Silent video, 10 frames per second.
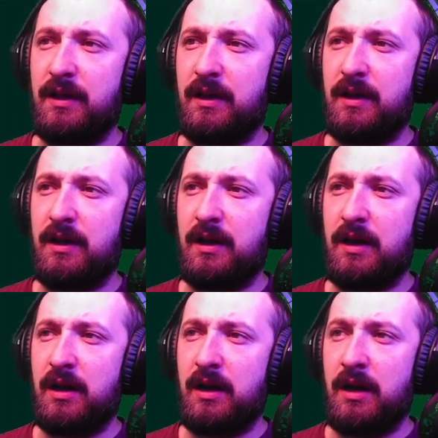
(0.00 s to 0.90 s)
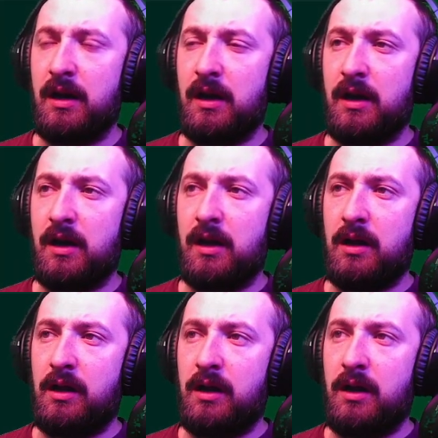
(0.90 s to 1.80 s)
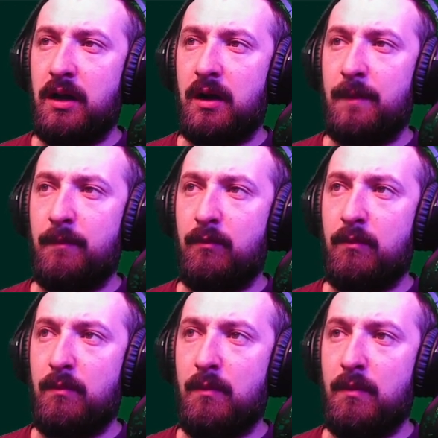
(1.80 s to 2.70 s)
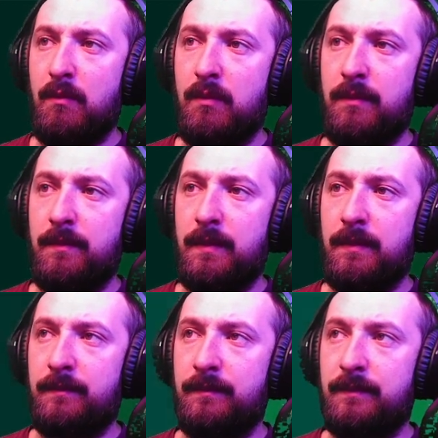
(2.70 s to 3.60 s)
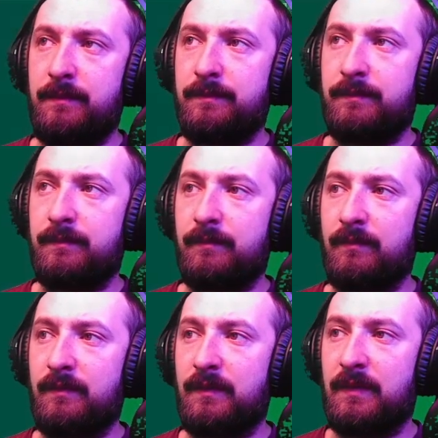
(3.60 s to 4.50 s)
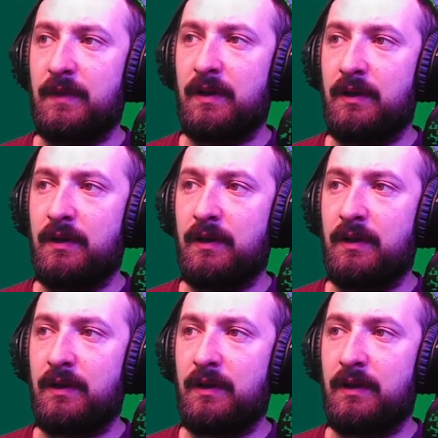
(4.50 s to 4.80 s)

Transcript: Nothing is said.